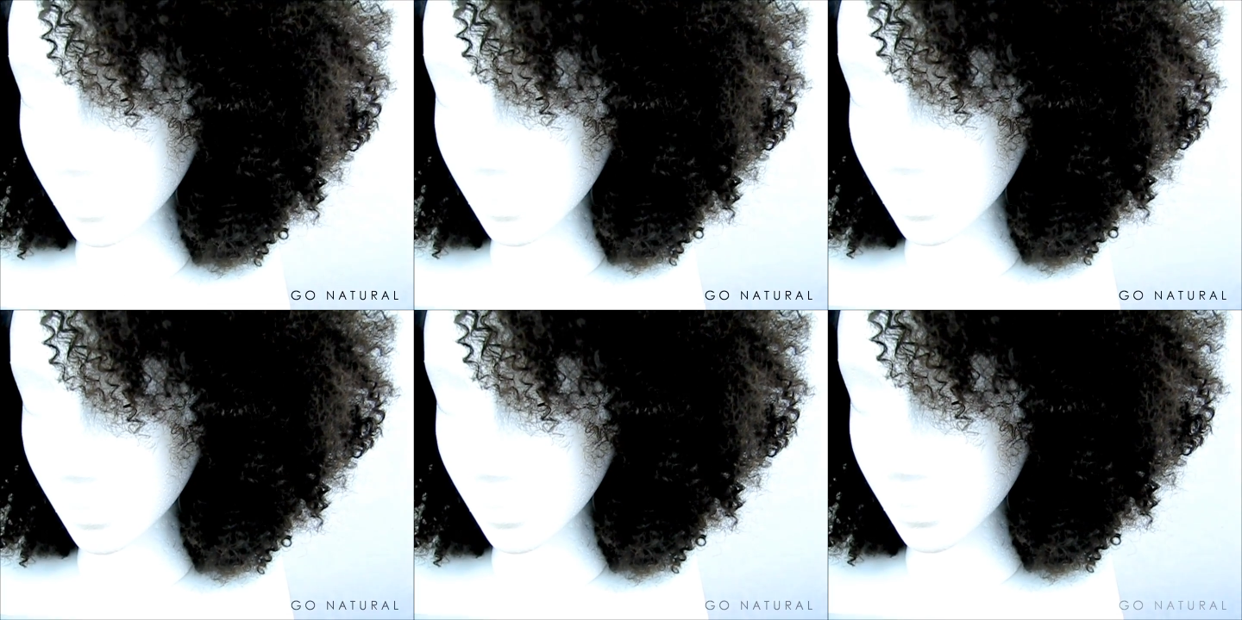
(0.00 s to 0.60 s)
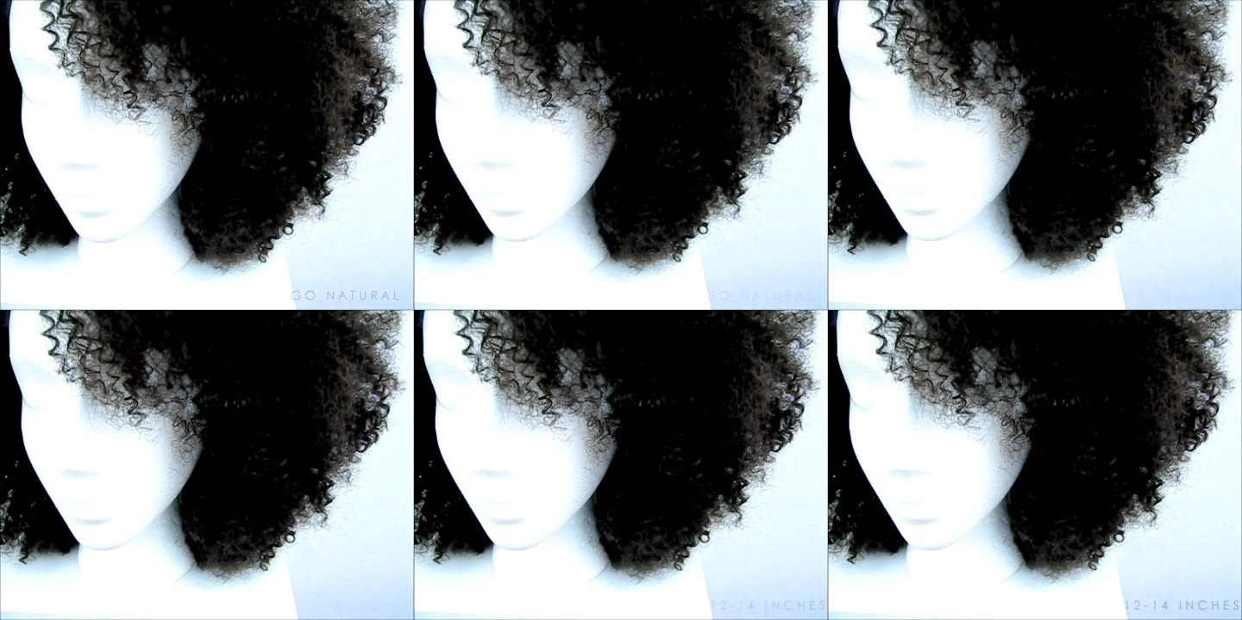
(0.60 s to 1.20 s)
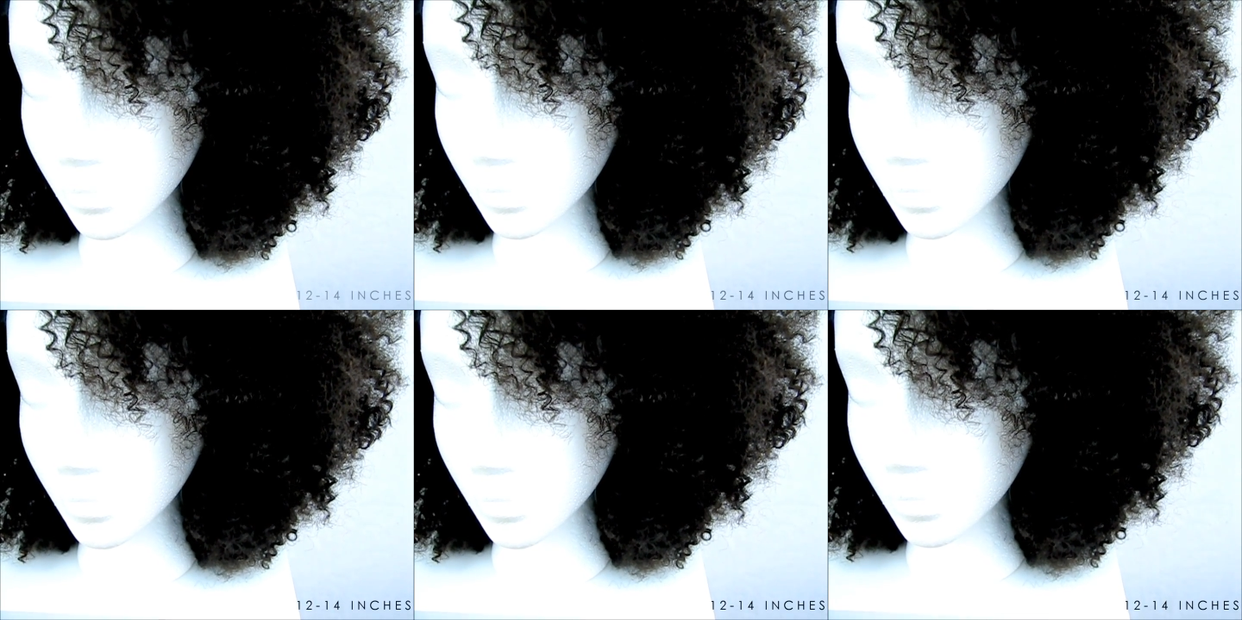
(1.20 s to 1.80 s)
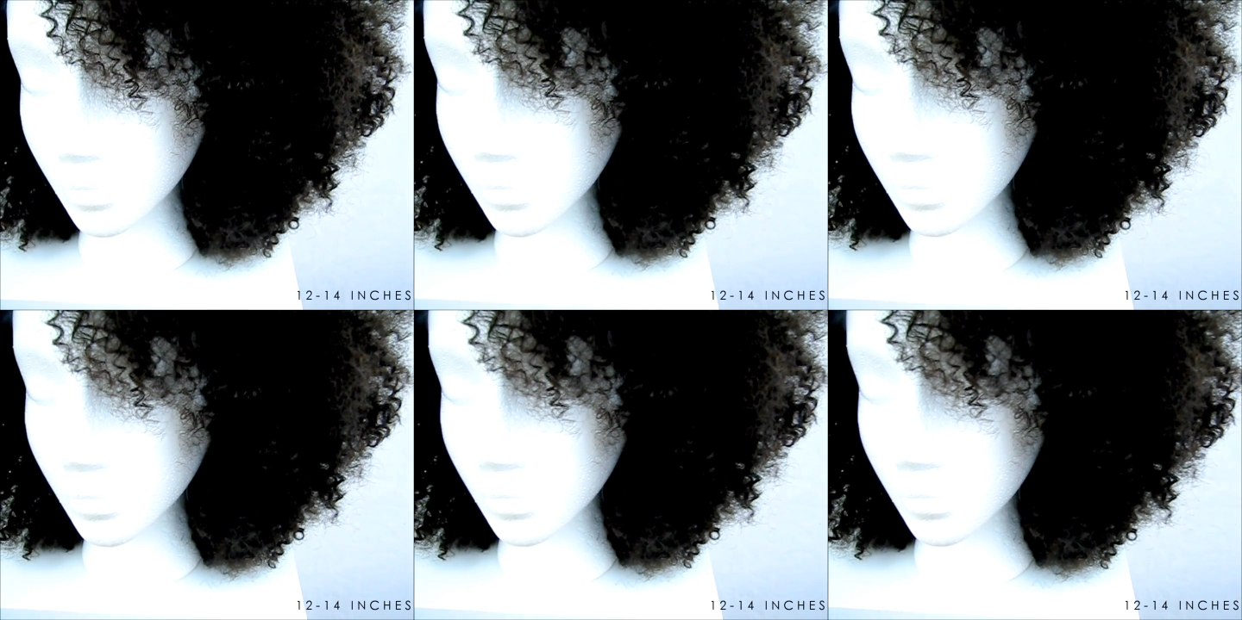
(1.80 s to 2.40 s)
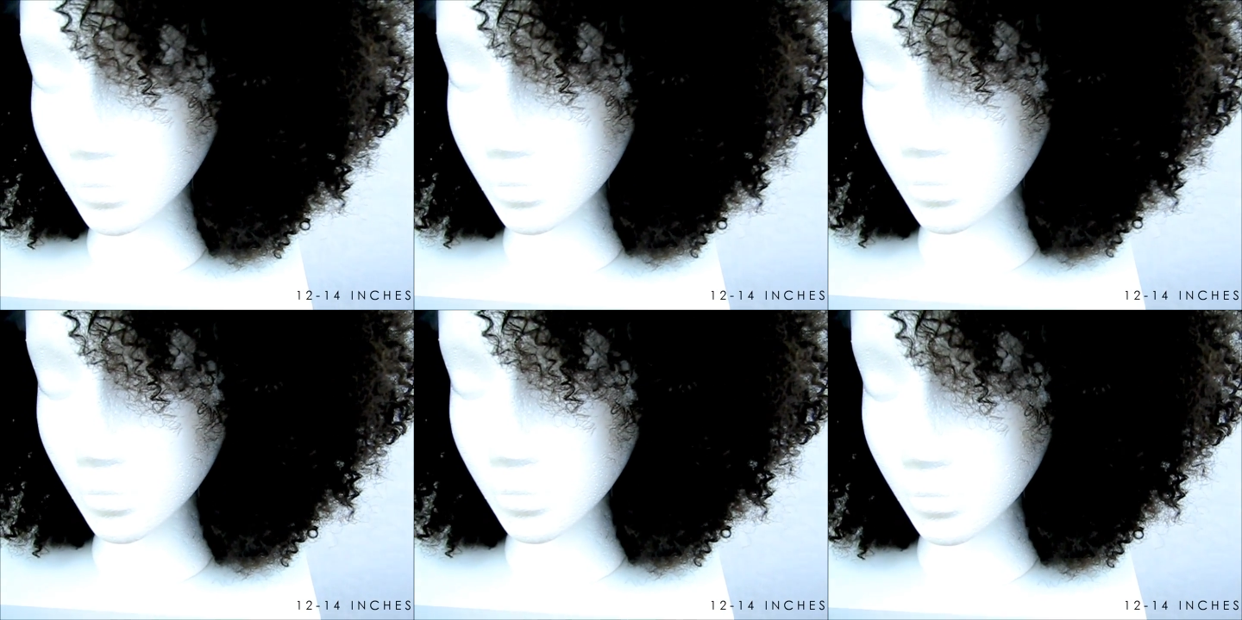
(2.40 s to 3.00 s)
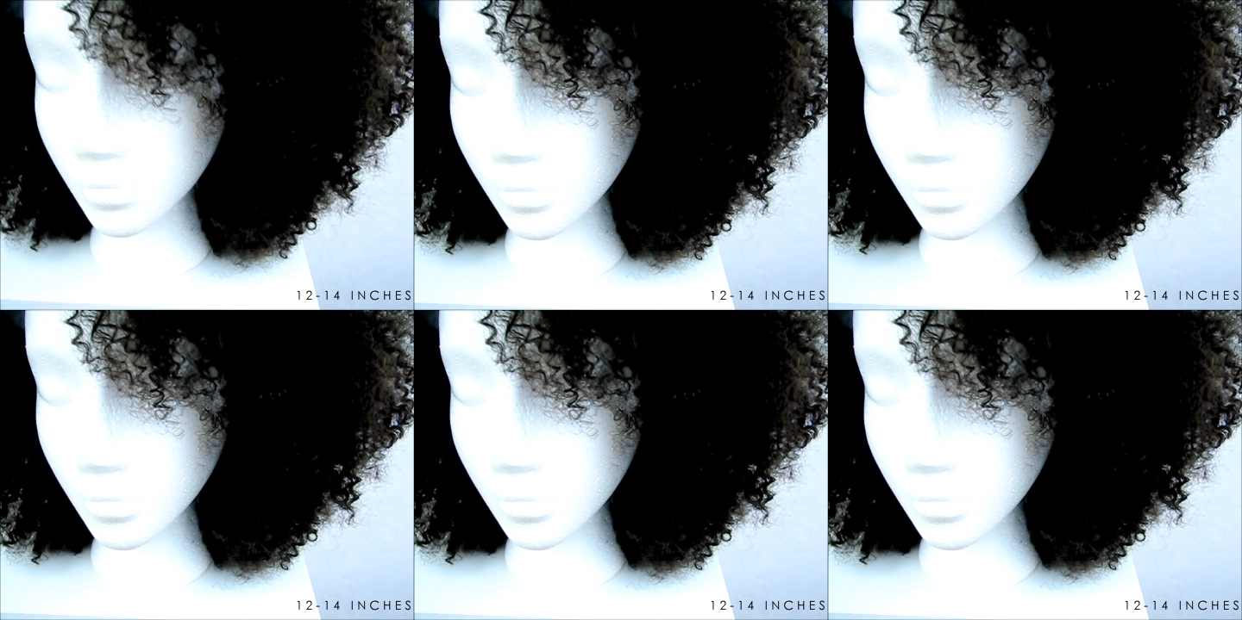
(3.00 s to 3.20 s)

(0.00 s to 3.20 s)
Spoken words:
[unreadable: no face in view]